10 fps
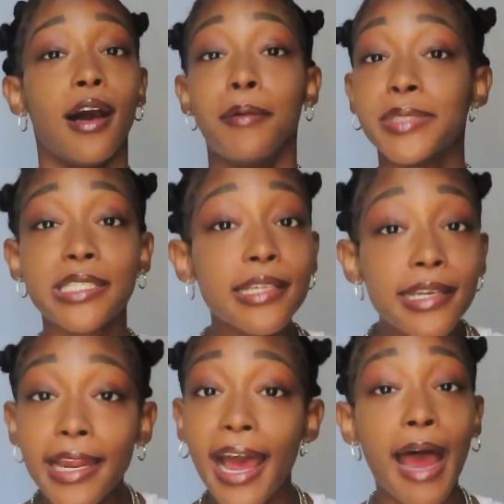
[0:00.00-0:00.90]
I'm just
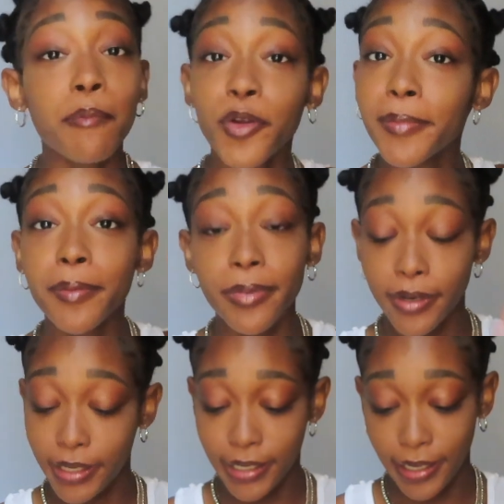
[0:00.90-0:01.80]
looking at, I'm
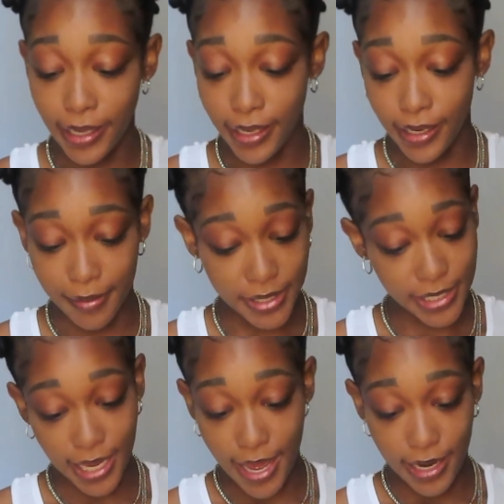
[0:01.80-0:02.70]
remembering, and I'm
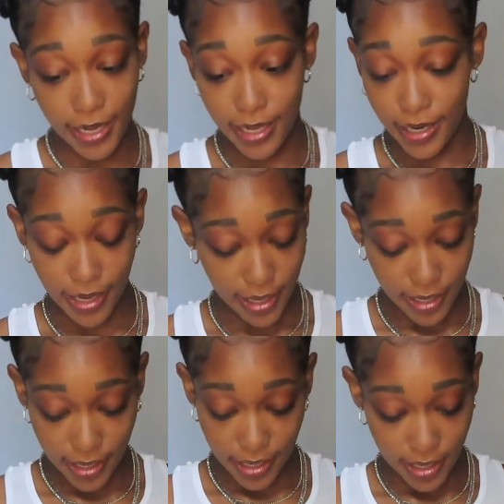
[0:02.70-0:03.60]
excited,
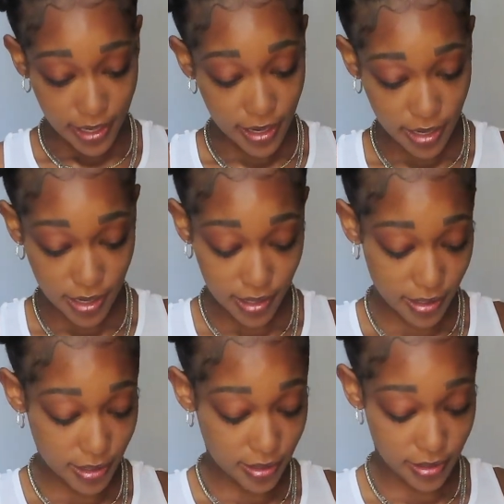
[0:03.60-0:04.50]
and
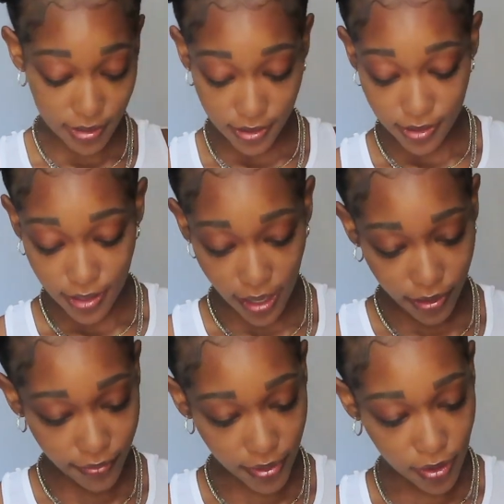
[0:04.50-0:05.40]
I
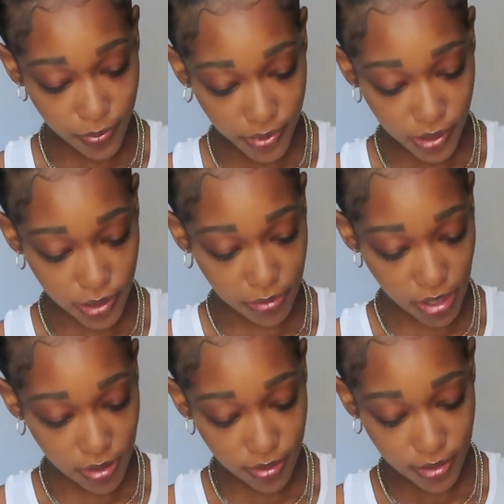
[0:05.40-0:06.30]
can't even open this,
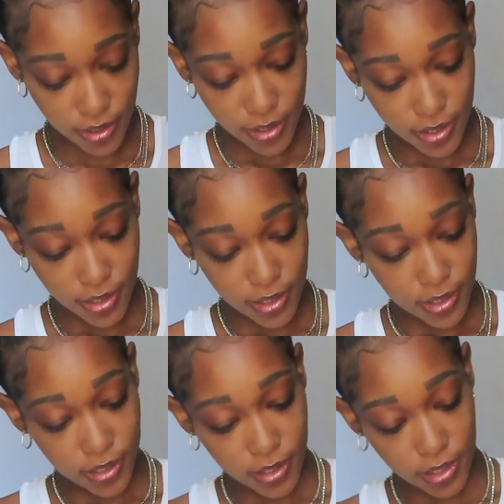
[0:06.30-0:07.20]
bro.
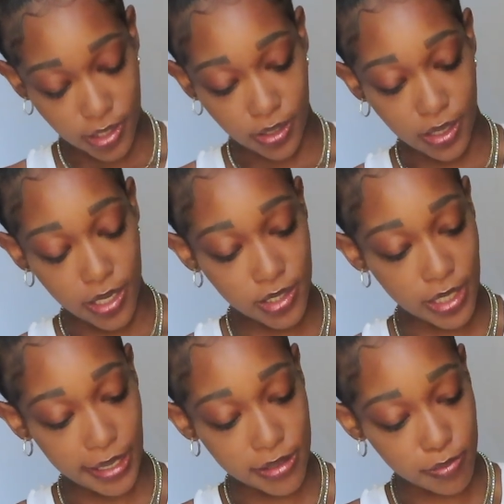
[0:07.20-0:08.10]
Shit, on S
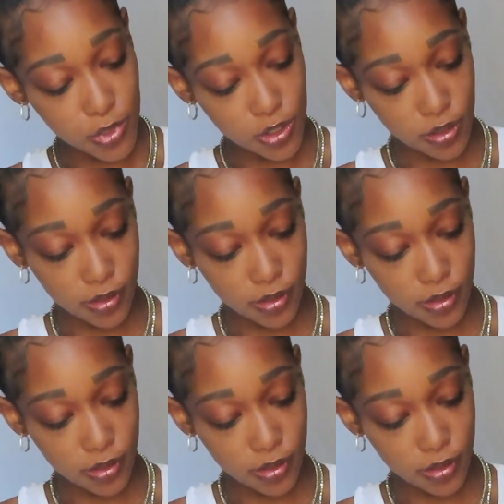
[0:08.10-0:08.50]
Games mode.